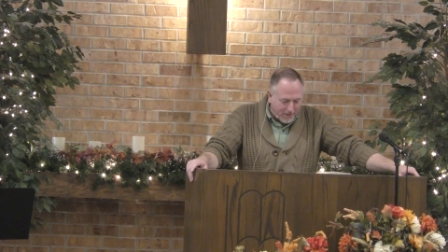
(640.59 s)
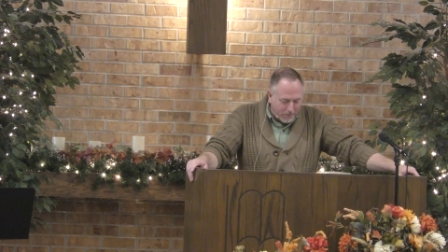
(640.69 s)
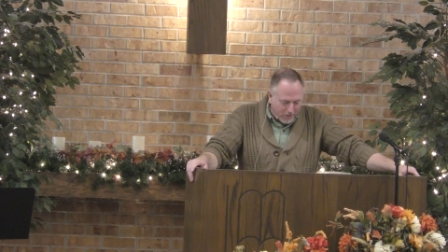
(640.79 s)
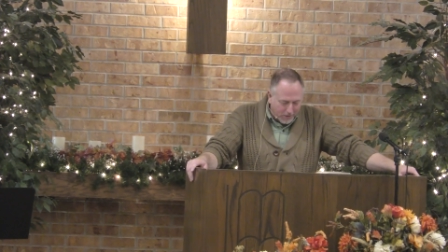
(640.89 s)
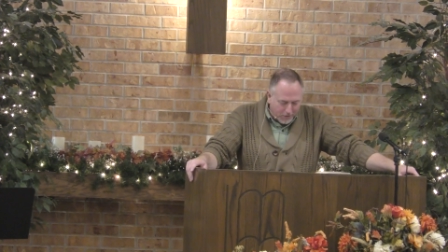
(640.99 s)

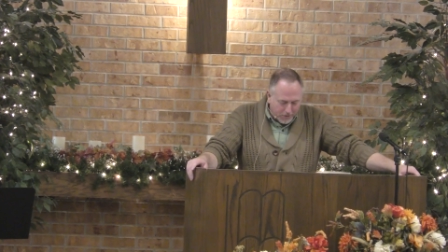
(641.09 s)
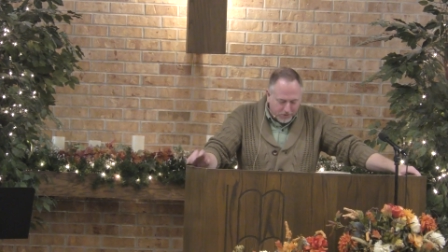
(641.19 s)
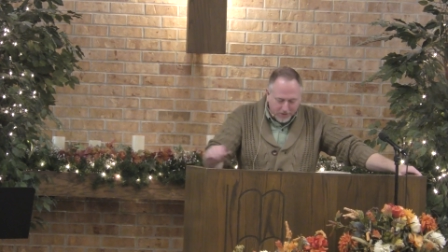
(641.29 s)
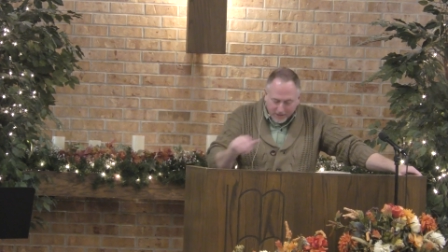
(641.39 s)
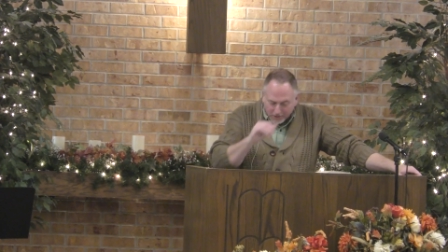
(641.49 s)
Then we're going to go to
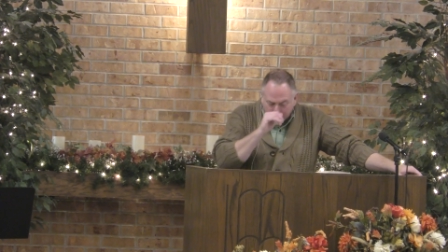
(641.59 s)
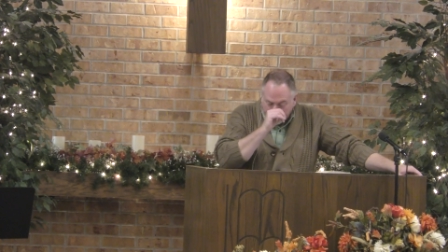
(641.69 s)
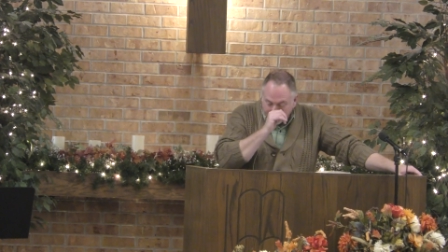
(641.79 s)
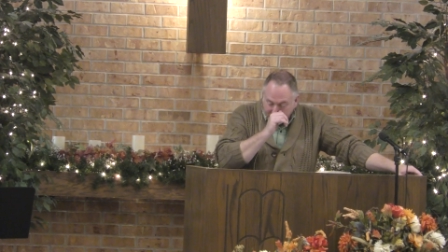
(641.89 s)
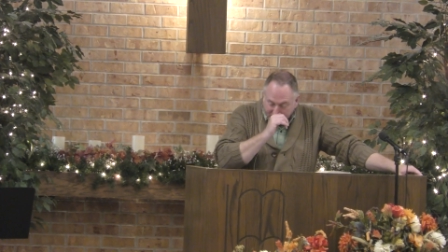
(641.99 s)
2
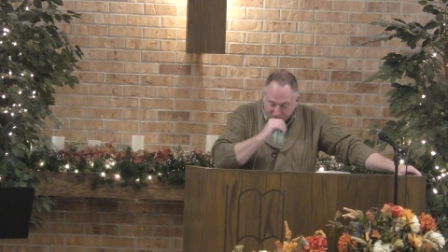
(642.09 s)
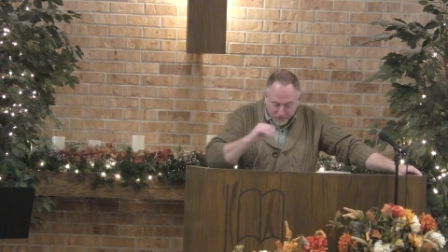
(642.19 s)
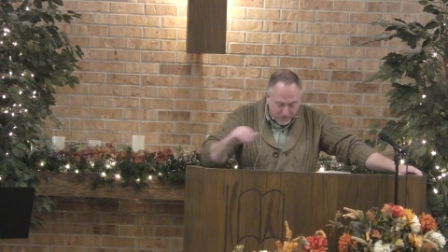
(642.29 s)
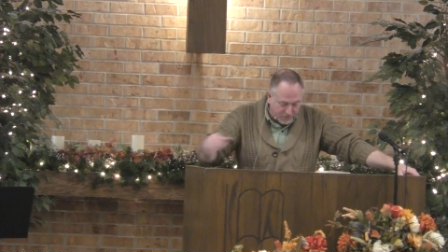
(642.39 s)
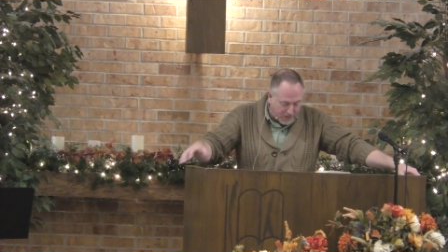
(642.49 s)
Corinthians
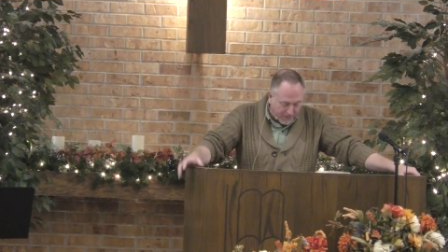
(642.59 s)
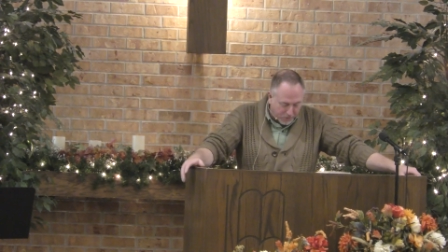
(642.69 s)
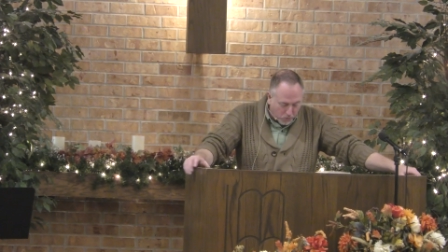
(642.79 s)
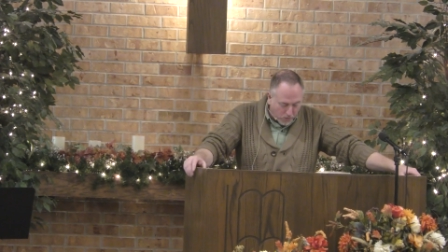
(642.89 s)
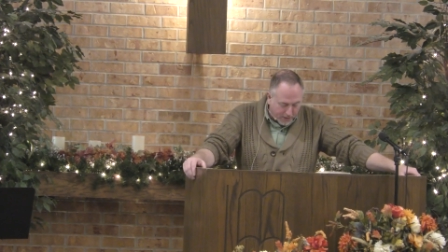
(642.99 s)

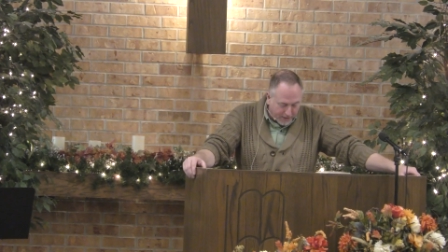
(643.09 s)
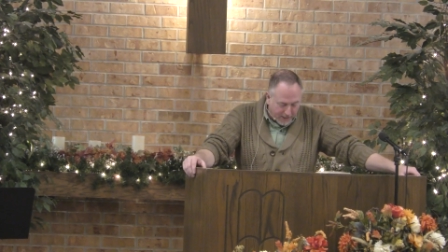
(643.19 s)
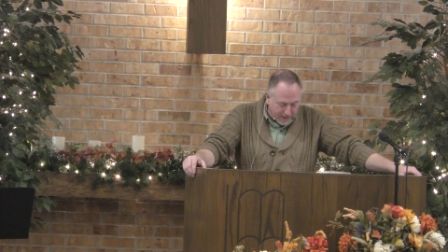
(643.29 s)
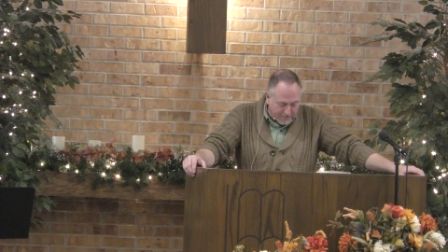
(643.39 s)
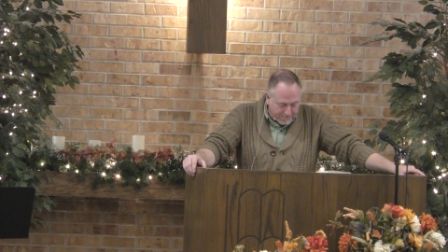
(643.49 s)
chapter 1
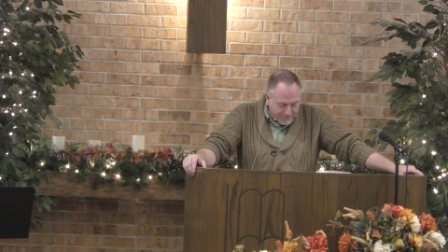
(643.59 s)
again.